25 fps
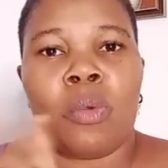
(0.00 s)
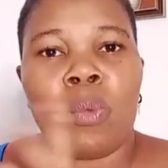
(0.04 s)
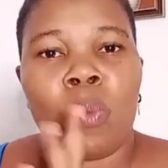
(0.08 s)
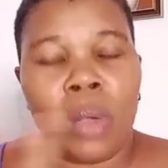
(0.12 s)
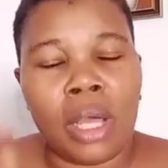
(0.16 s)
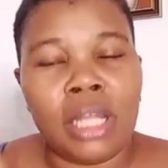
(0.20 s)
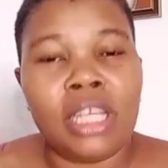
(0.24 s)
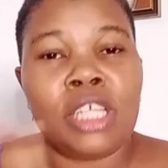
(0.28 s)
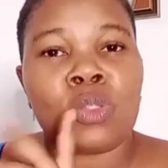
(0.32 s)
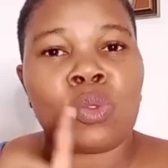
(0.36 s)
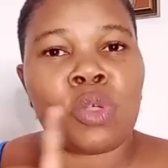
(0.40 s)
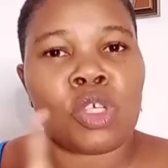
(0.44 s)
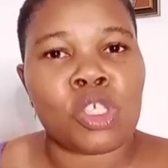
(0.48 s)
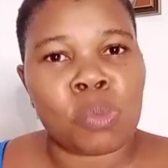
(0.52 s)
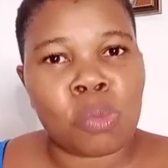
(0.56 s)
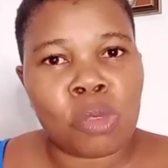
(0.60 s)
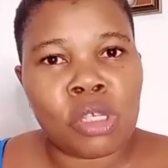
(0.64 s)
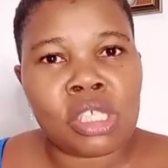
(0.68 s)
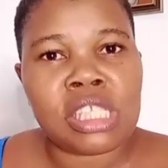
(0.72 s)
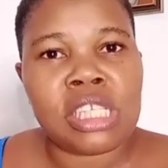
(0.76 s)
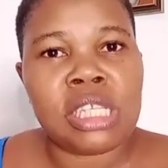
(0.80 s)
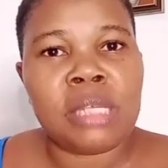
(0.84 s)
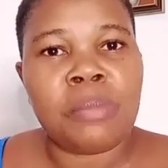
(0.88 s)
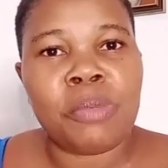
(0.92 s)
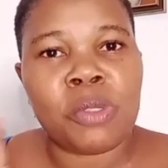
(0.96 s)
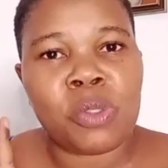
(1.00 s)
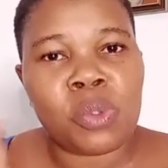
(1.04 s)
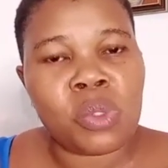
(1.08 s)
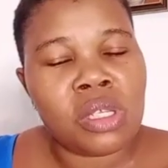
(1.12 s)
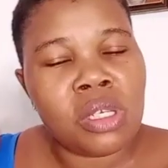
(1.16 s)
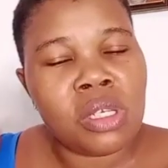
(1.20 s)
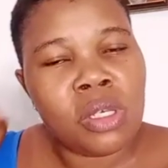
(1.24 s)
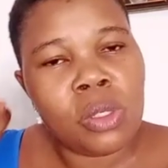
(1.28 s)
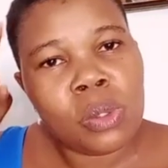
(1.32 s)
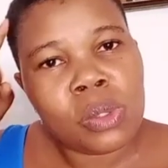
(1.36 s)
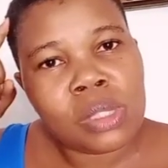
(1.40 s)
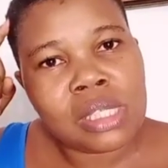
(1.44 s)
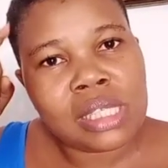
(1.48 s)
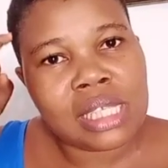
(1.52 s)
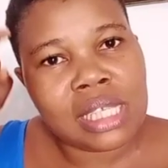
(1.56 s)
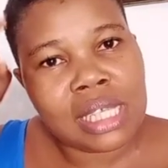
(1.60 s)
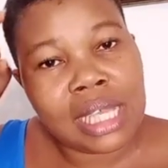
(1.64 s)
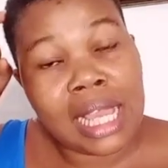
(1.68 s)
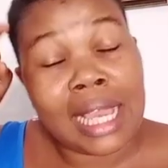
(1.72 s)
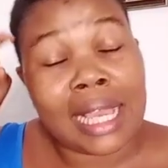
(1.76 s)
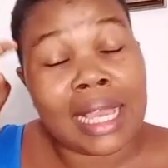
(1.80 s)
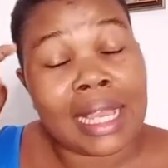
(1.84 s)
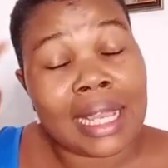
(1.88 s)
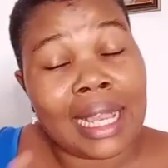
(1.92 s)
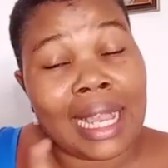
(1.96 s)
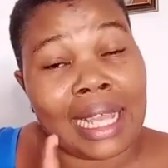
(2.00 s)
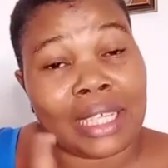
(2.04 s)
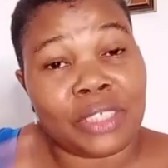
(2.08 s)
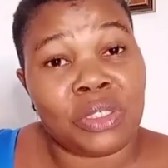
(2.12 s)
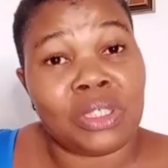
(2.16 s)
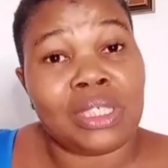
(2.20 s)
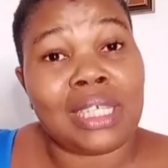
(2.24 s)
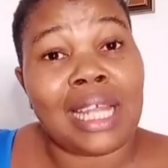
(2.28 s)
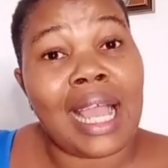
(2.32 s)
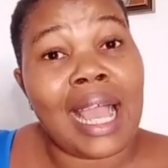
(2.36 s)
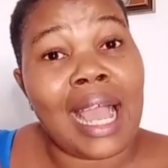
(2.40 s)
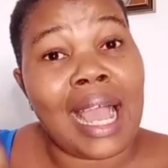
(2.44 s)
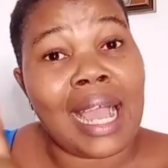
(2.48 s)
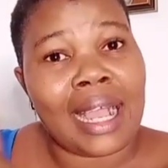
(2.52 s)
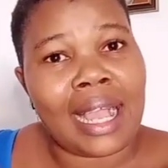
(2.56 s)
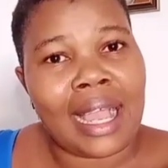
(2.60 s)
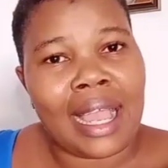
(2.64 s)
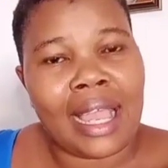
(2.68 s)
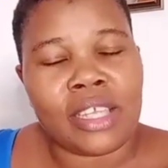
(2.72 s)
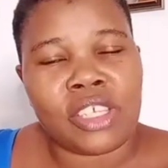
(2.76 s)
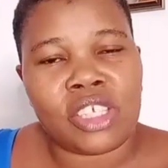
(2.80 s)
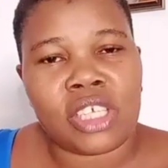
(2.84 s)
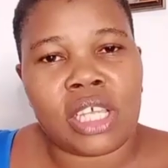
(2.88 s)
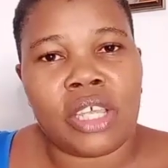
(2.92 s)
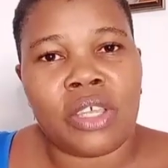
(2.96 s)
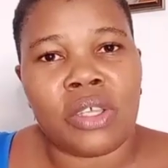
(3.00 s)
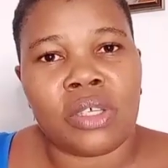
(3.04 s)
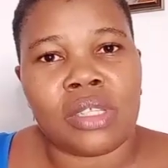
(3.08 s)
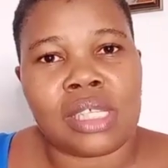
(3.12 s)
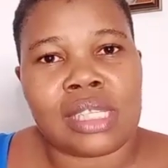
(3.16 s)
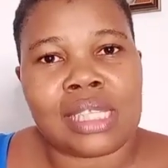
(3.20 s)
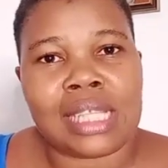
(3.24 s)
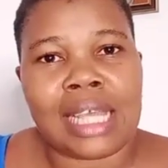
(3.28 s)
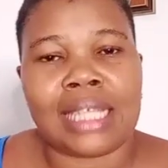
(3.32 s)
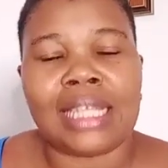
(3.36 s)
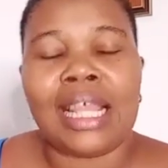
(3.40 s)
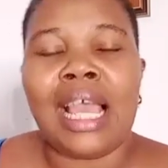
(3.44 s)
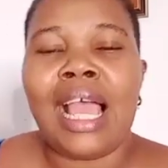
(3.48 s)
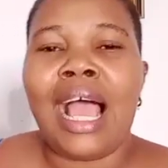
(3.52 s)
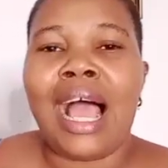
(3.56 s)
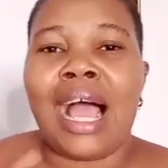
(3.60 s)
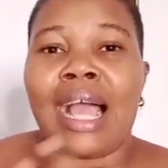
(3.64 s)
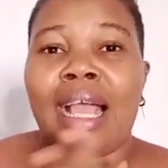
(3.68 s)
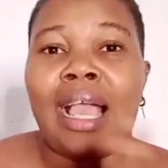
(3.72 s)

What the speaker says: Well, it was mostly between Lucy and KA3NA and Kaisha, you understand?